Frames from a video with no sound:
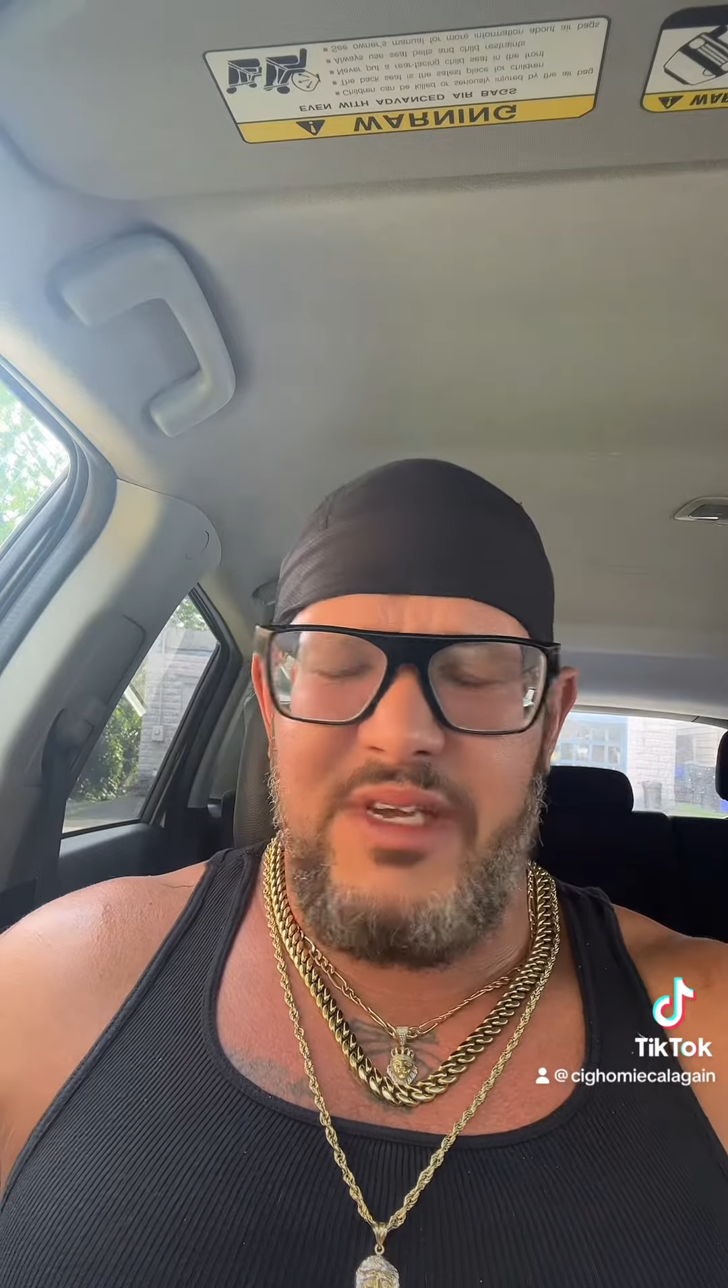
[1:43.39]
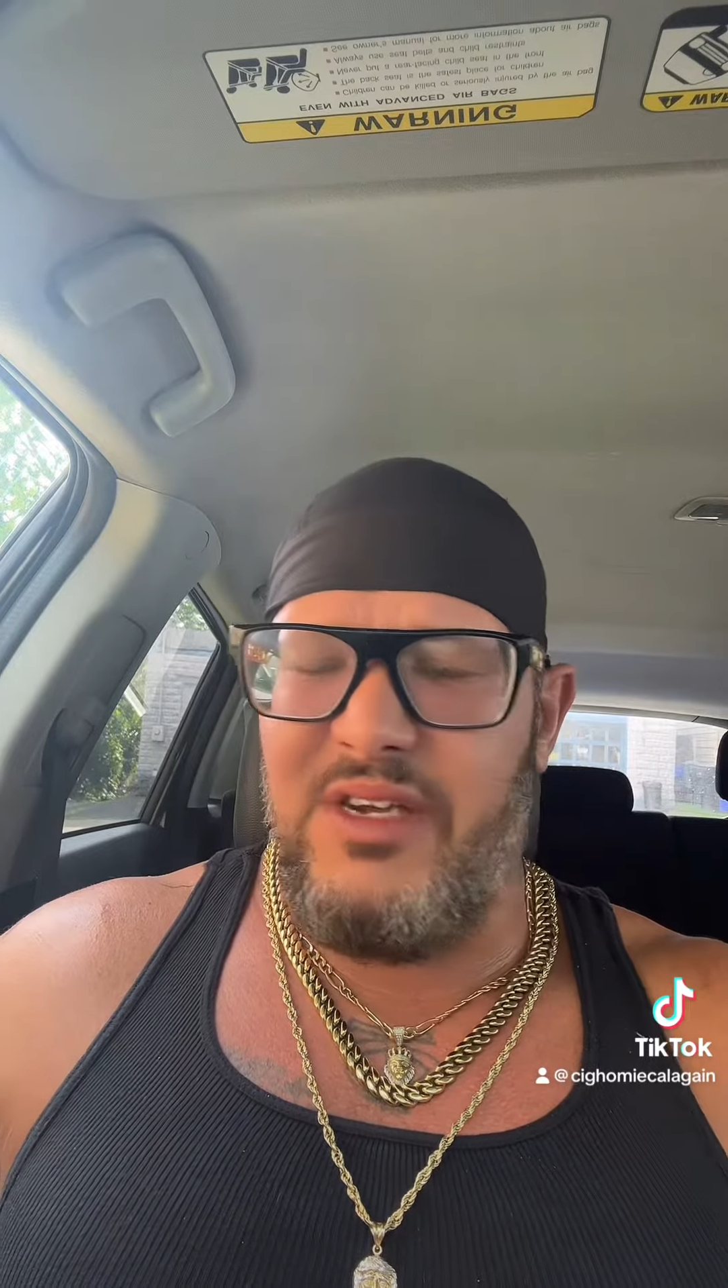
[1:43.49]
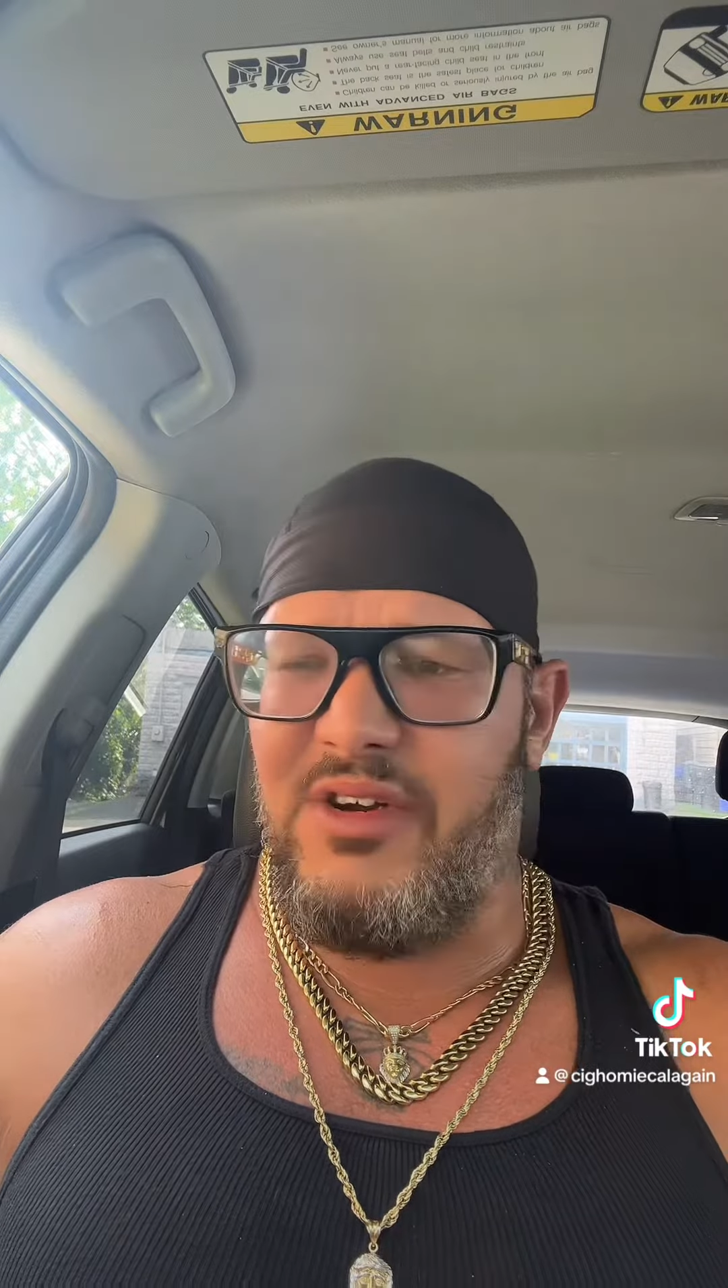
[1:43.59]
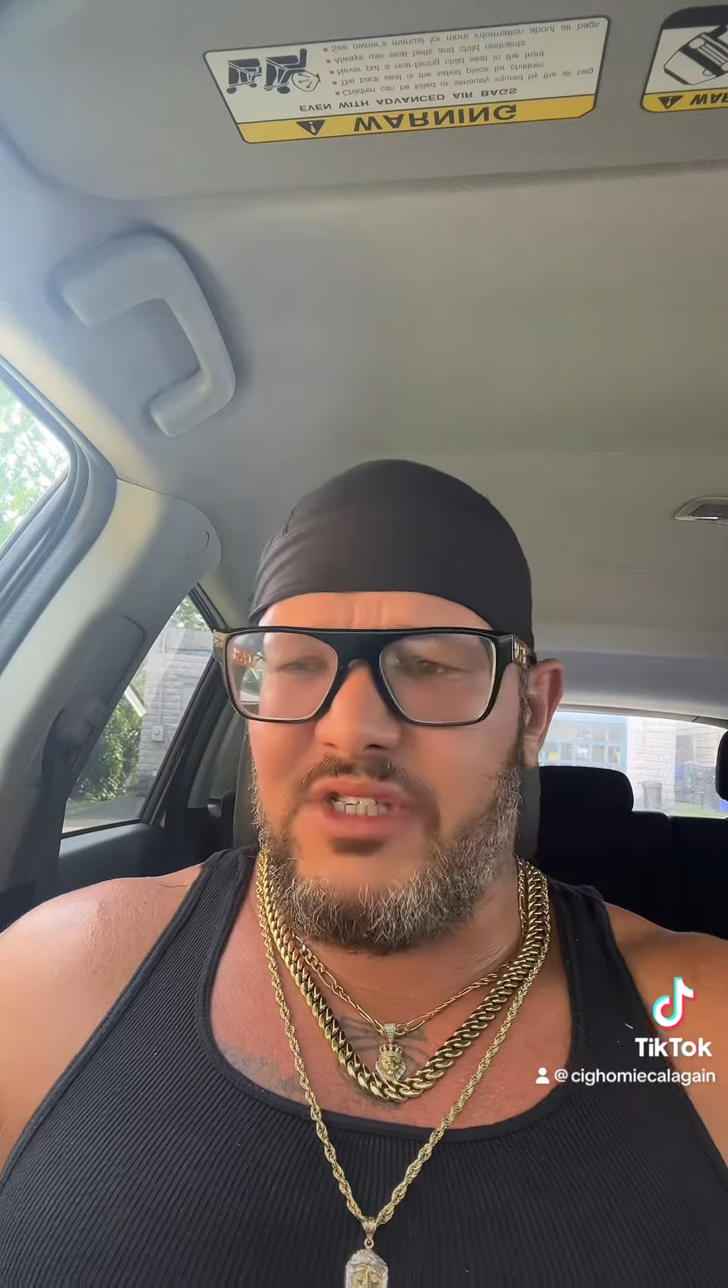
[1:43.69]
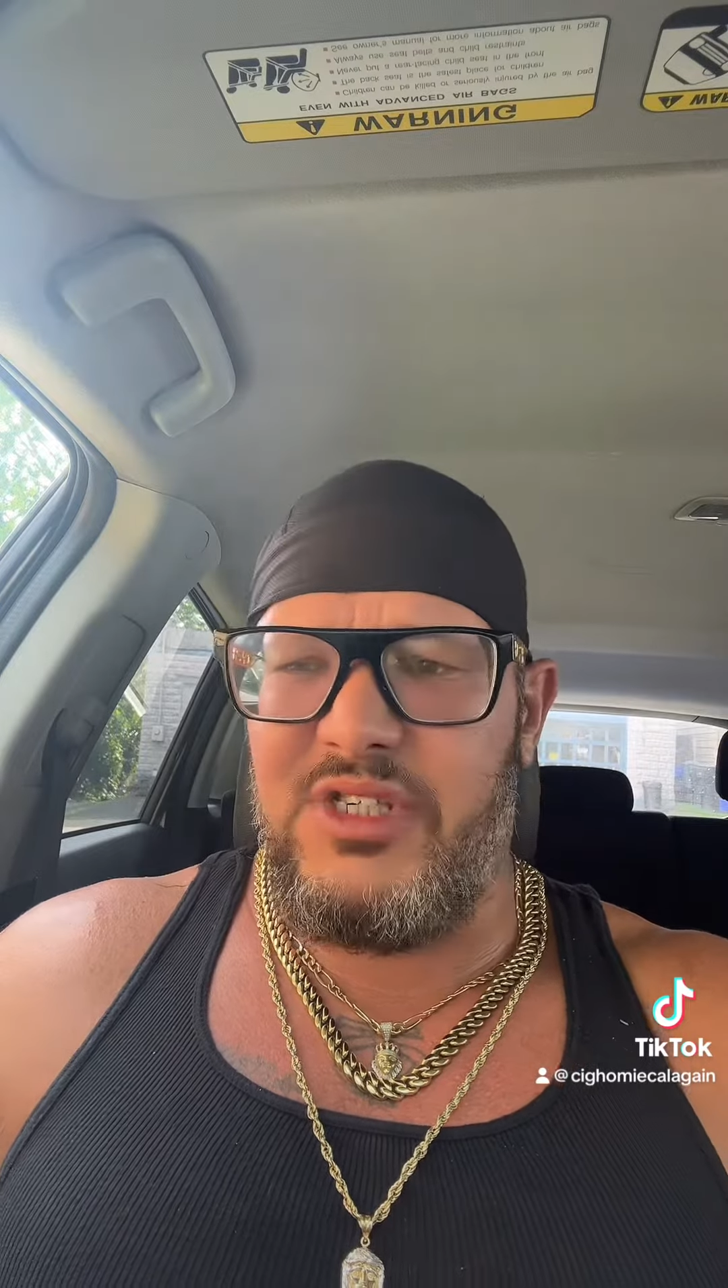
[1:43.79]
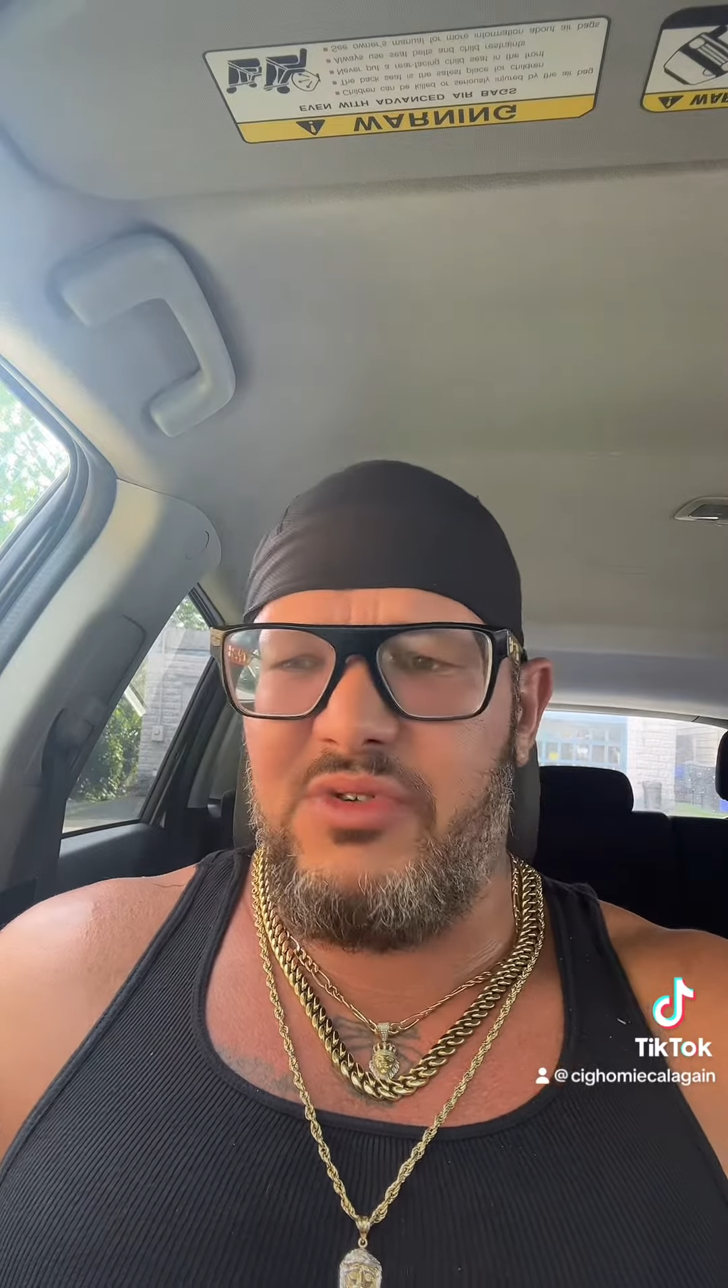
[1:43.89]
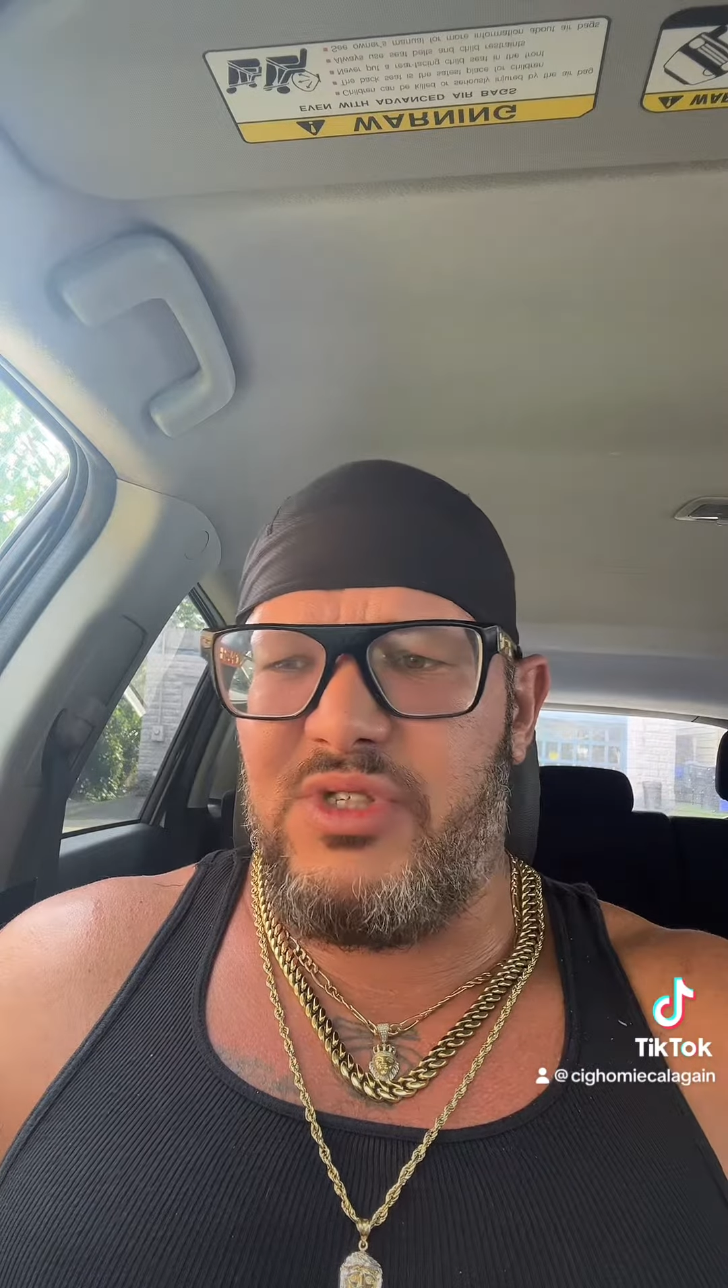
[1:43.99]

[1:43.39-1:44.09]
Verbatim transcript: Your excuse